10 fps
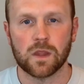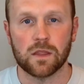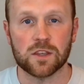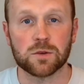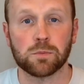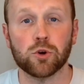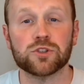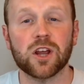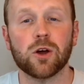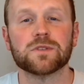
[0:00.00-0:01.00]
This approach
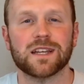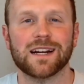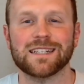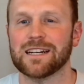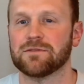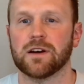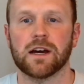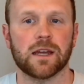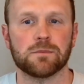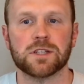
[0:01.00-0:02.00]
helps in
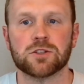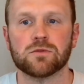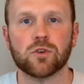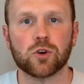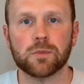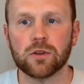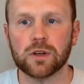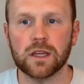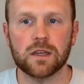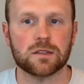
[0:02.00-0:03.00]
identifying potential
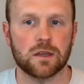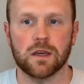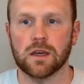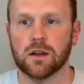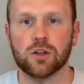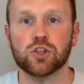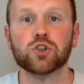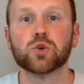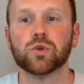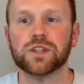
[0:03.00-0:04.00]
vulnerabilities and
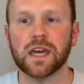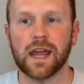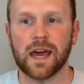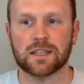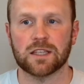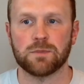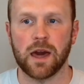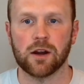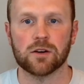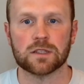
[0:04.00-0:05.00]
unusual data access
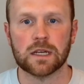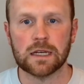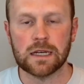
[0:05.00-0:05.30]
patterns